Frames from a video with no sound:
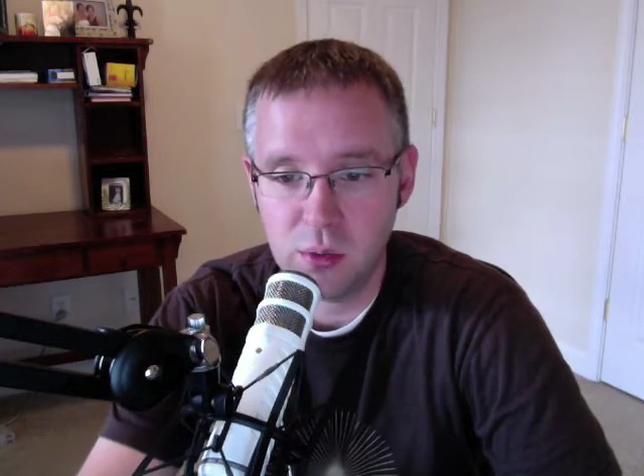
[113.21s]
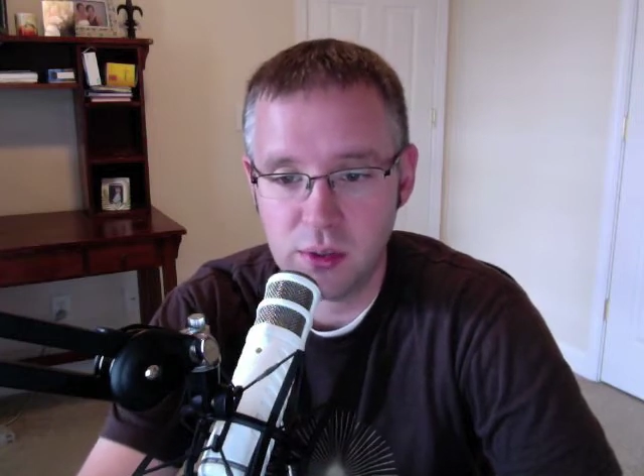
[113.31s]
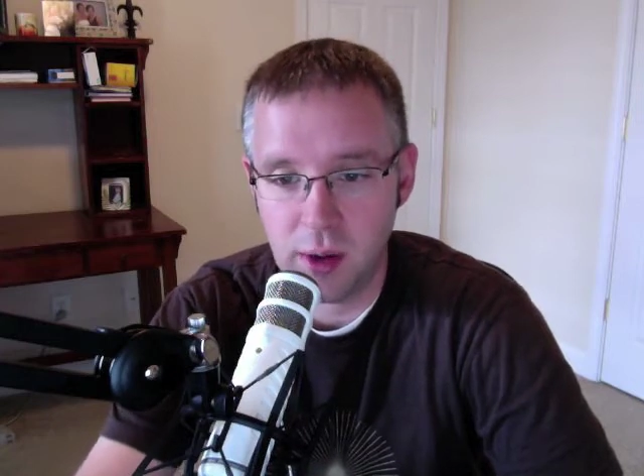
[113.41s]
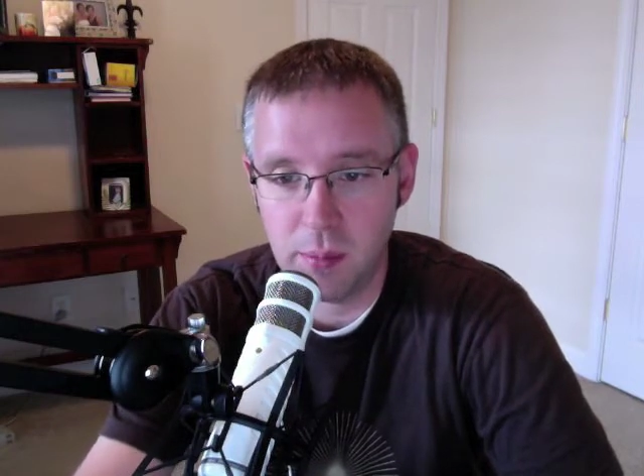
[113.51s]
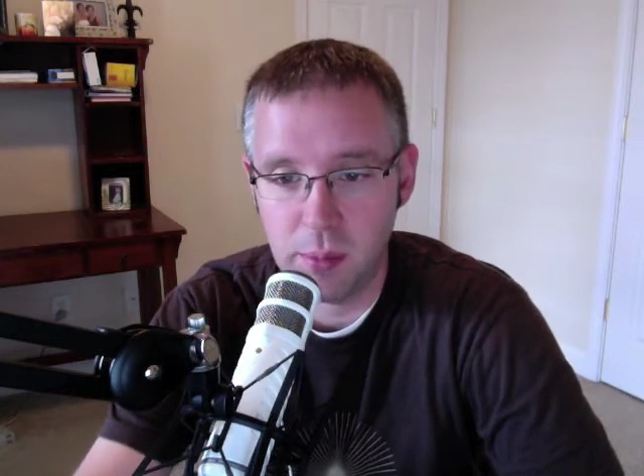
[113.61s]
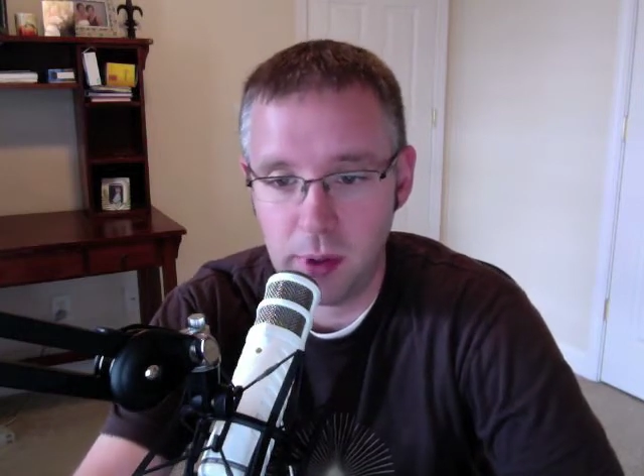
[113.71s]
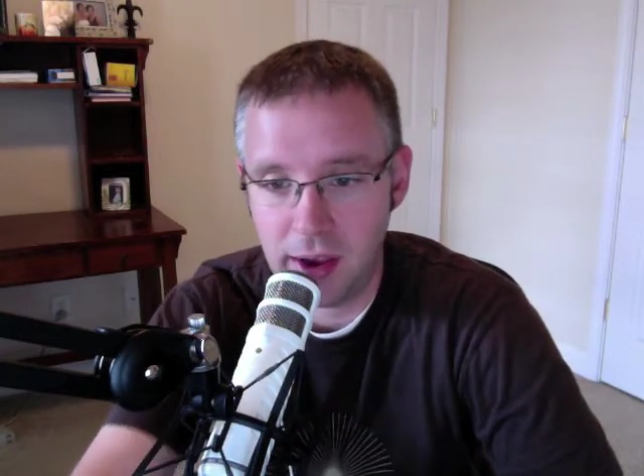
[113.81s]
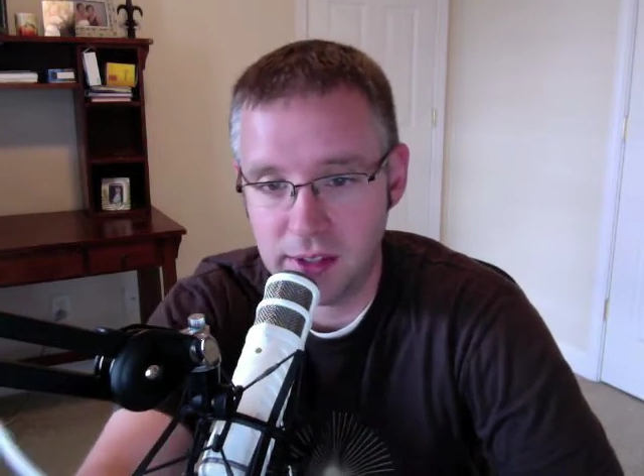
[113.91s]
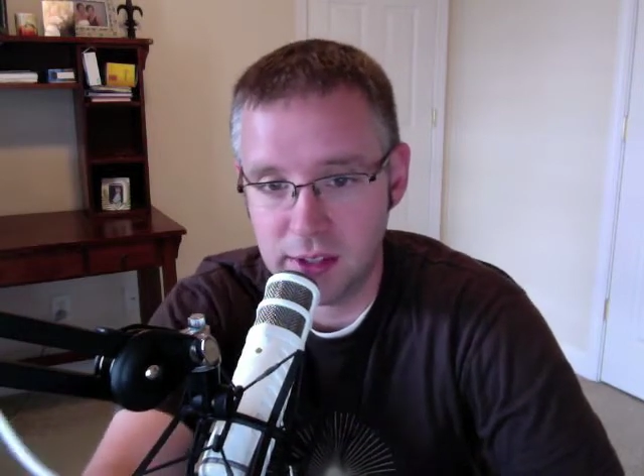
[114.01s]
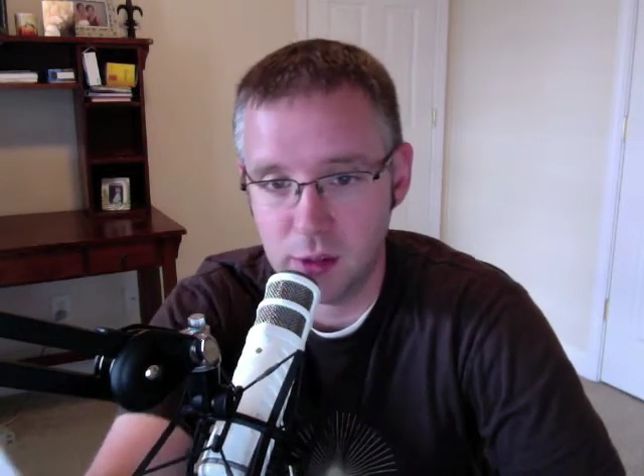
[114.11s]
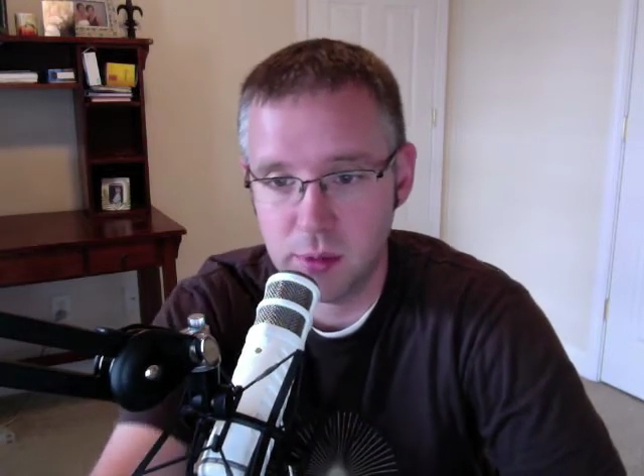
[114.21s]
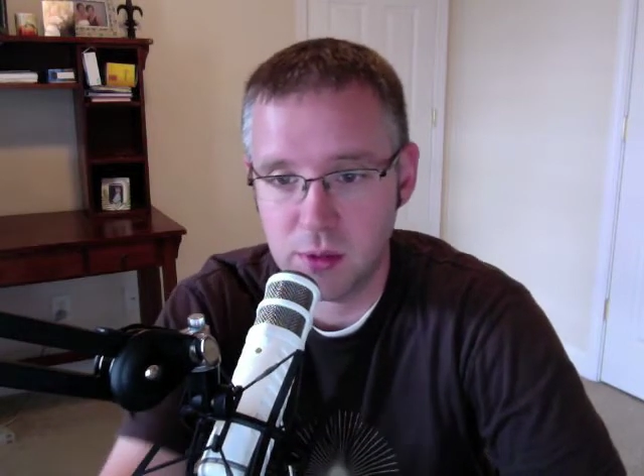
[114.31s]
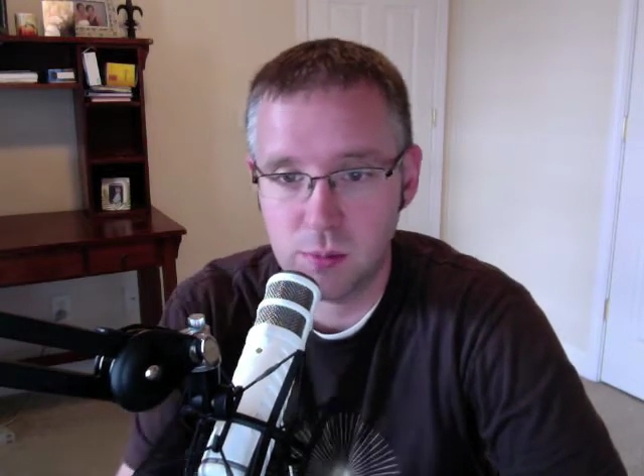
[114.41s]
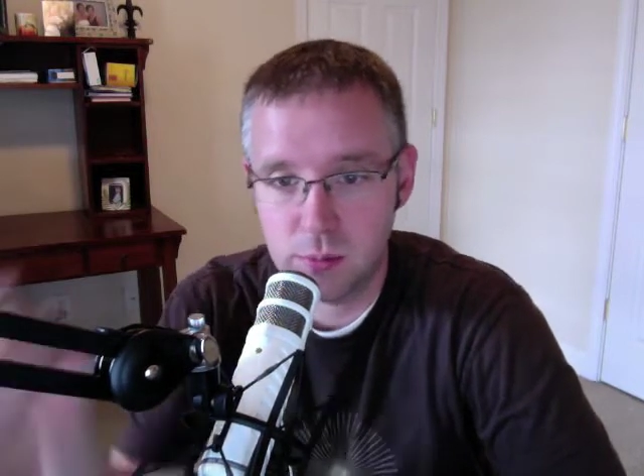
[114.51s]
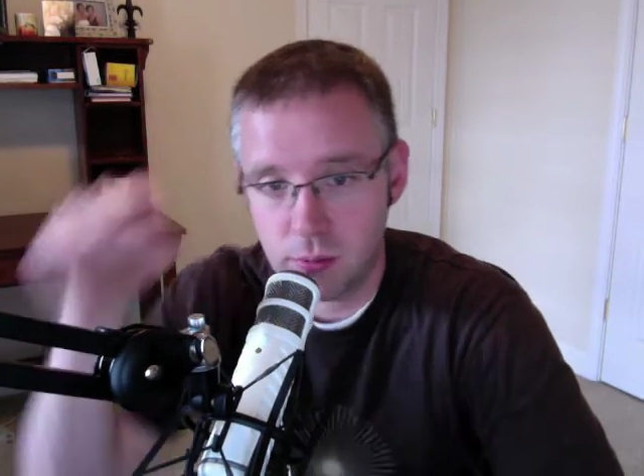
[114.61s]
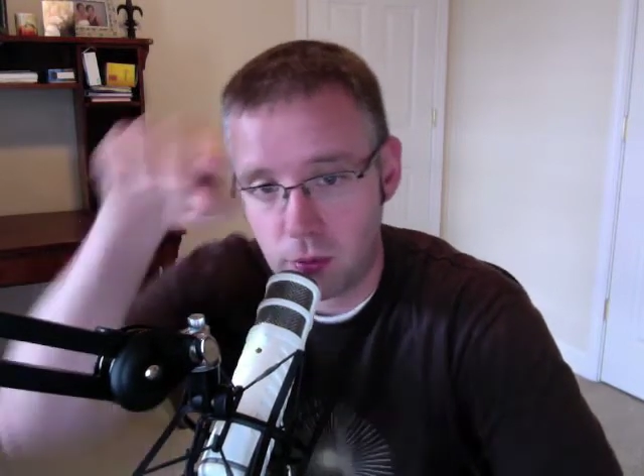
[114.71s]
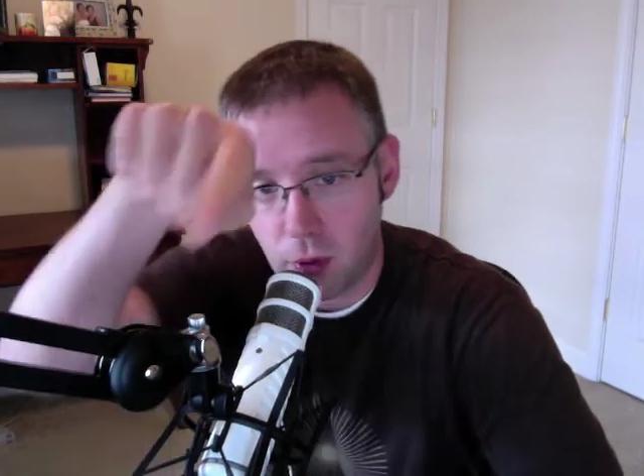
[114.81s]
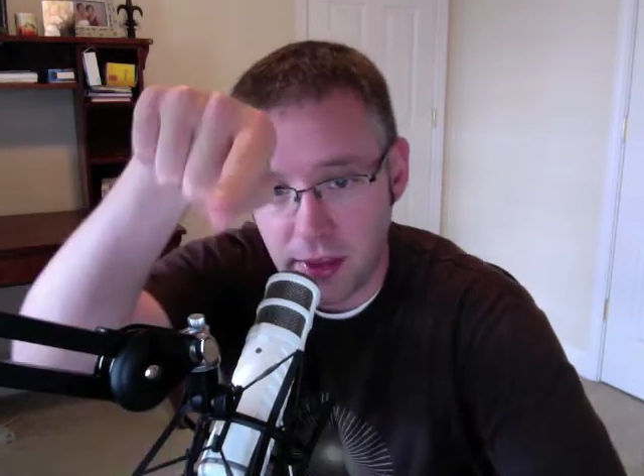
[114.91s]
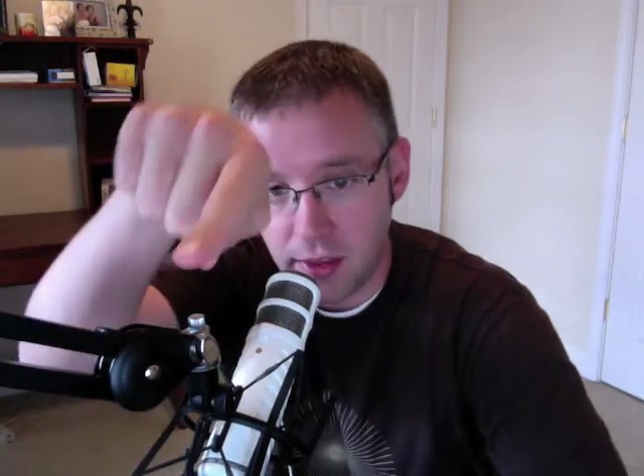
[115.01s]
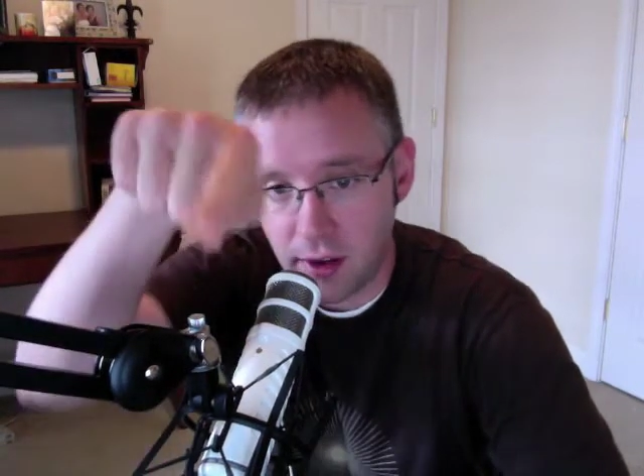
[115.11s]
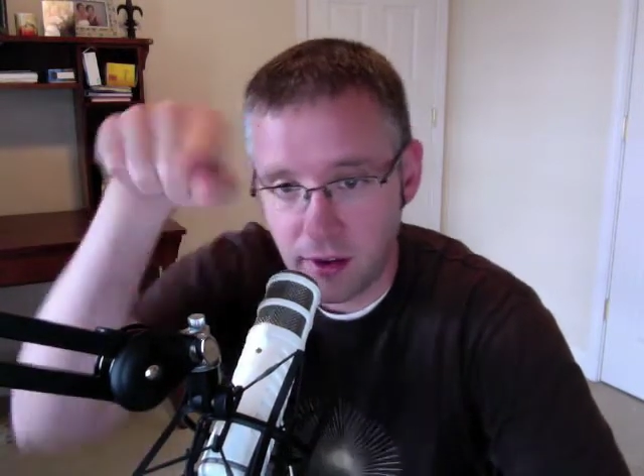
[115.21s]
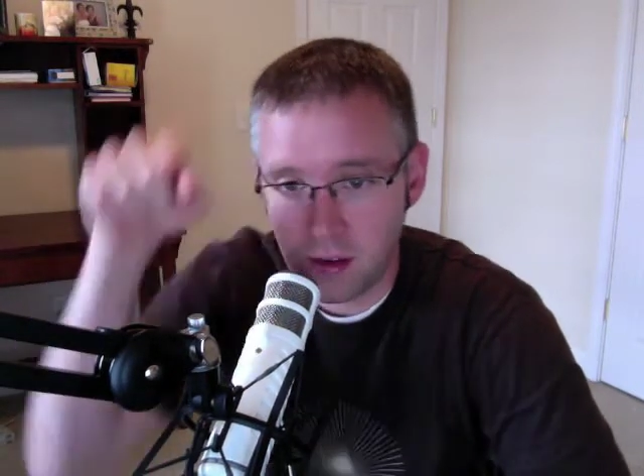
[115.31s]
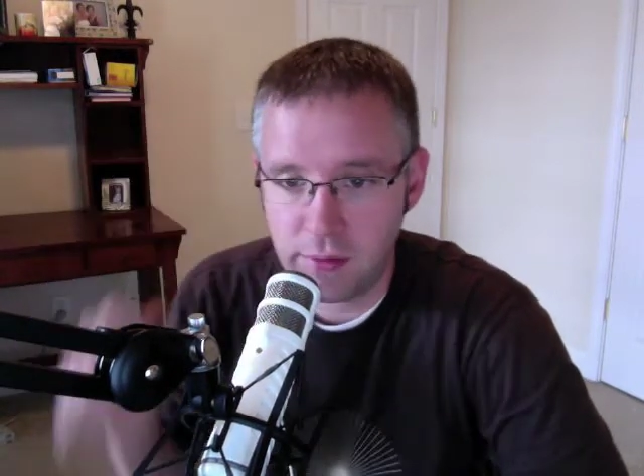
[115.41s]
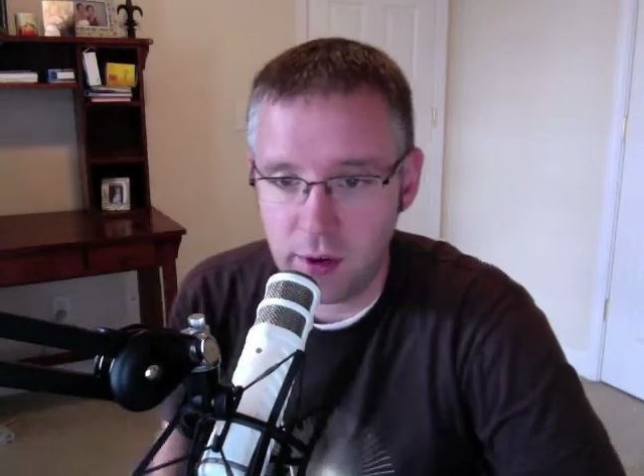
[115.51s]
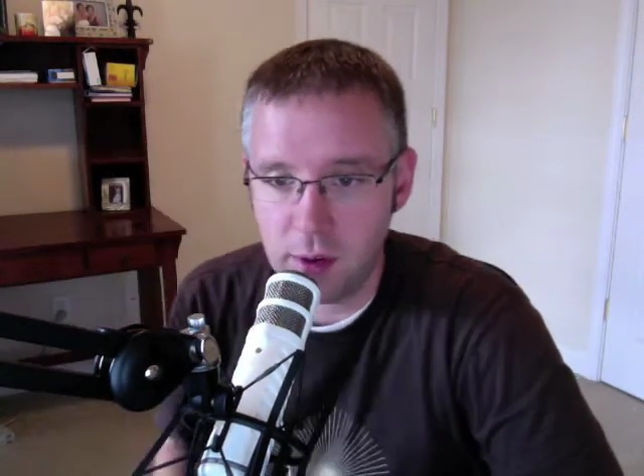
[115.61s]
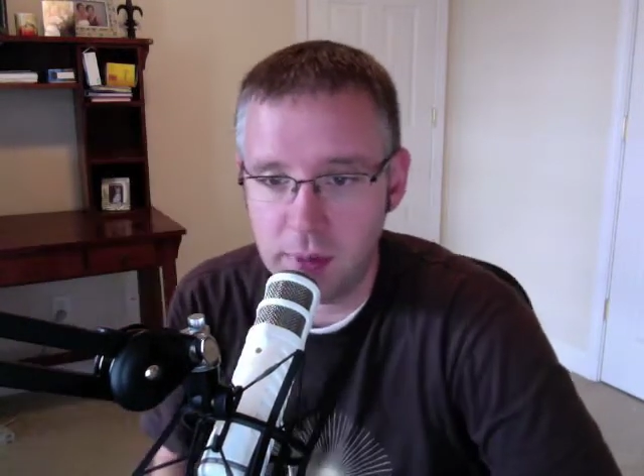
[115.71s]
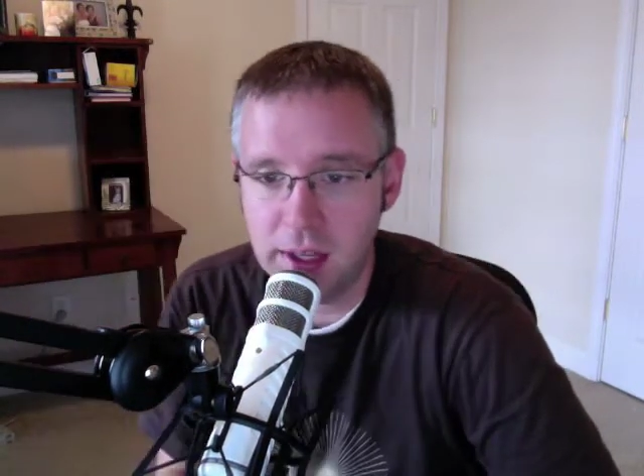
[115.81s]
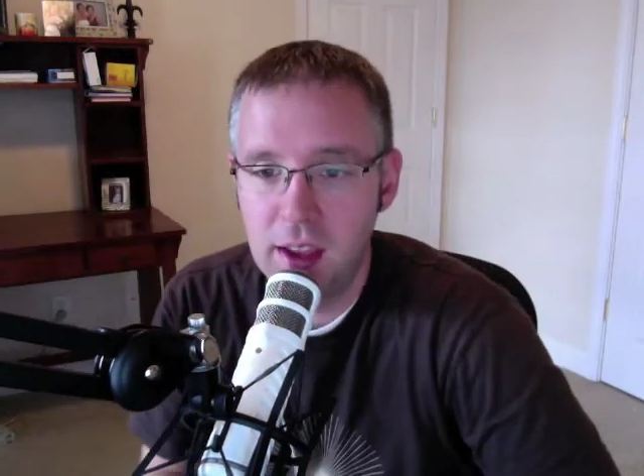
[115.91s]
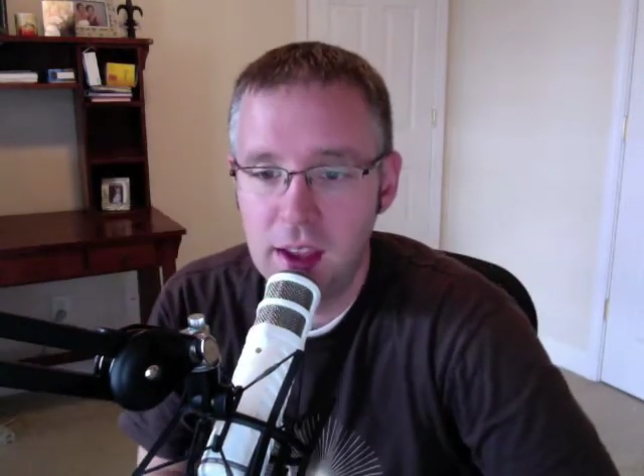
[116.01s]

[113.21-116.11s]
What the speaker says: Sorry, I have the syllabus right there in front of me.